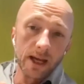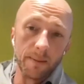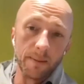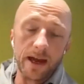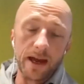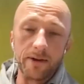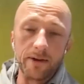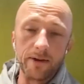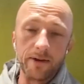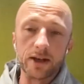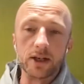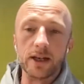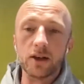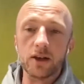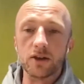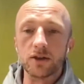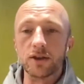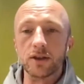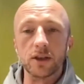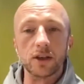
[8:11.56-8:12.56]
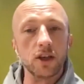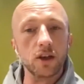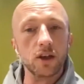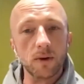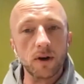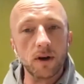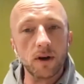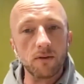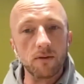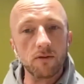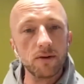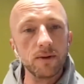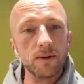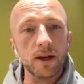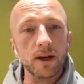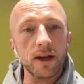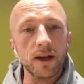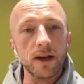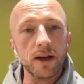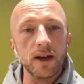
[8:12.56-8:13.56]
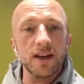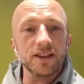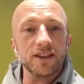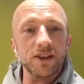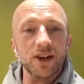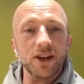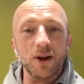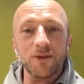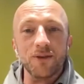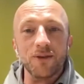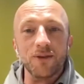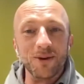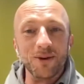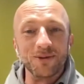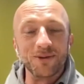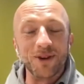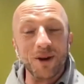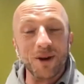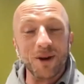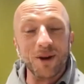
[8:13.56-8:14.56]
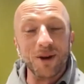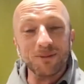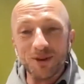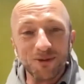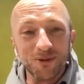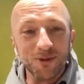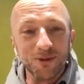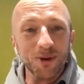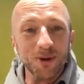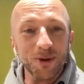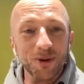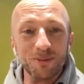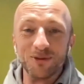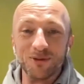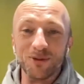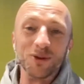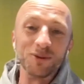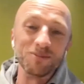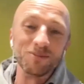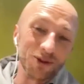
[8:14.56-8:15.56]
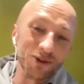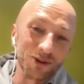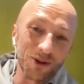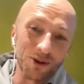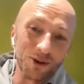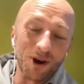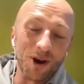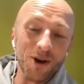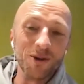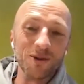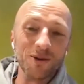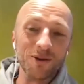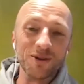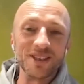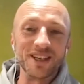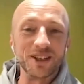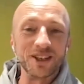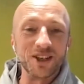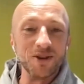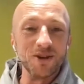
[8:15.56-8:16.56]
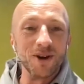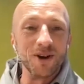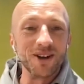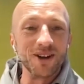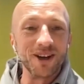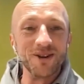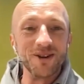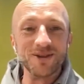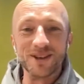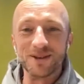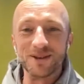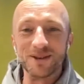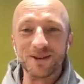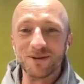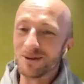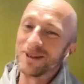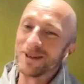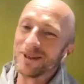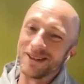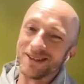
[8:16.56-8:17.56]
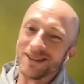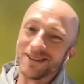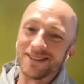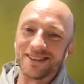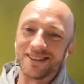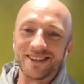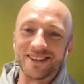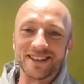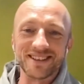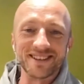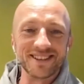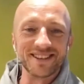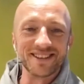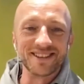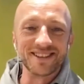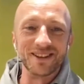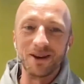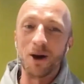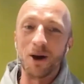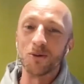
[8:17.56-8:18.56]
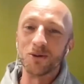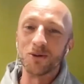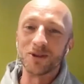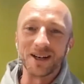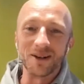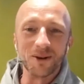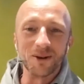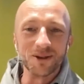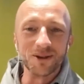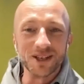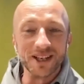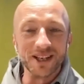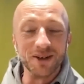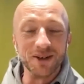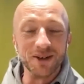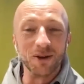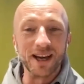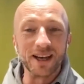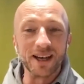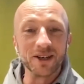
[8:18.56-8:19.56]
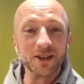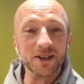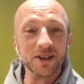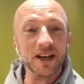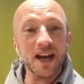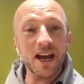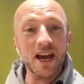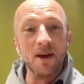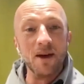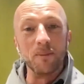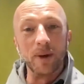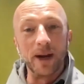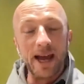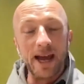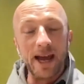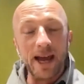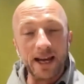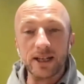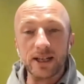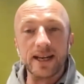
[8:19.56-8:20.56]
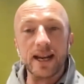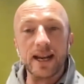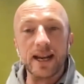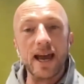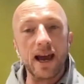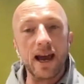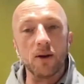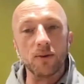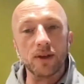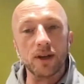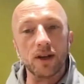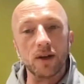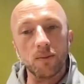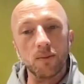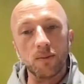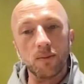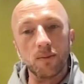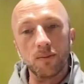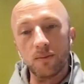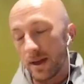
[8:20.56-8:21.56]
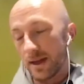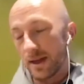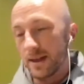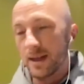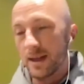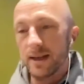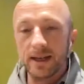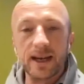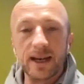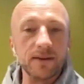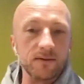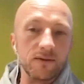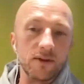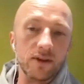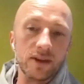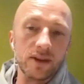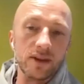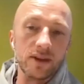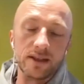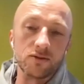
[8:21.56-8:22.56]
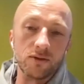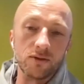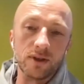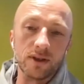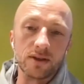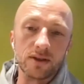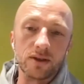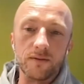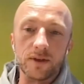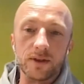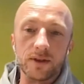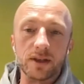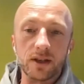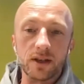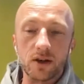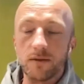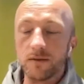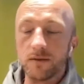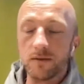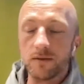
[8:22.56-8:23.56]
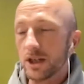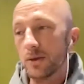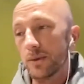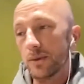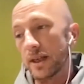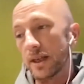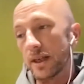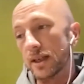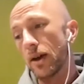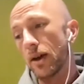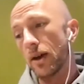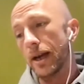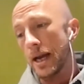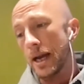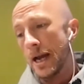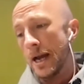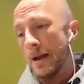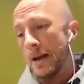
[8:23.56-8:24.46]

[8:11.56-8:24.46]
and they've actually looked at the QR route. So if I would have come to you before to Corona and said QR codes, everyone was a bit like, that's old technology and not that good. But actually now, and again, this is through this conversations with this client,